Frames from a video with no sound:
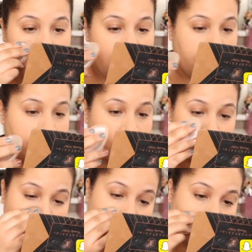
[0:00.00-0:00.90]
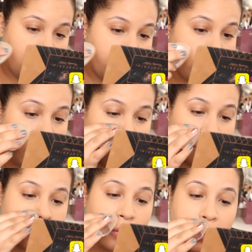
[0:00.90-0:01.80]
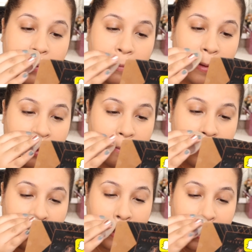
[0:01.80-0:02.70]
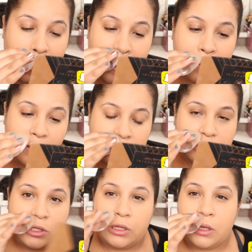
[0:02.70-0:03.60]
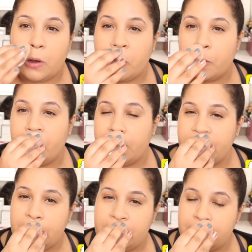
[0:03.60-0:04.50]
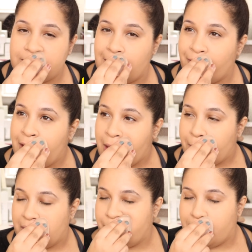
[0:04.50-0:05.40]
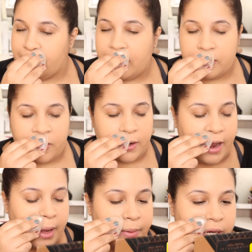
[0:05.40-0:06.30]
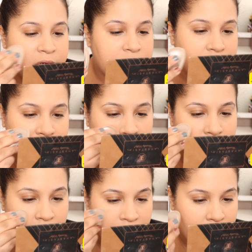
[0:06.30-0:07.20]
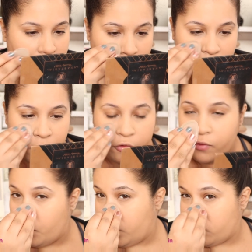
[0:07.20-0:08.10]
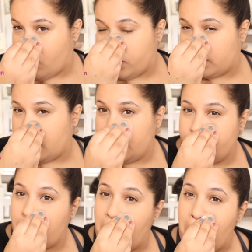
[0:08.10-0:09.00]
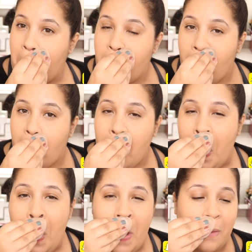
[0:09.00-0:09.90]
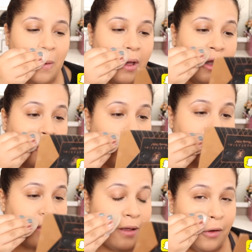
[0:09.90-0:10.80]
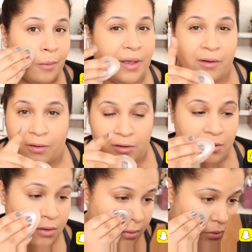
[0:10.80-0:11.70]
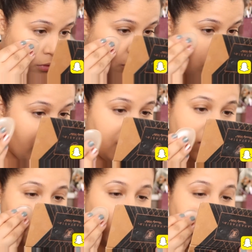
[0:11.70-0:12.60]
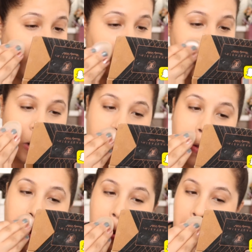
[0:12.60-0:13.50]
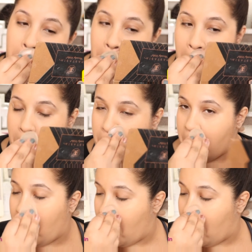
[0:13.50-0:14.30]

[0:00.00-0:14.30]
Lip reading: I've heard so much horror stories about them like stealing all your money and stuff. My best friend Gabby, she orders from Wish all the time. And I'm always telling her, I'm like, girl, watch one day. So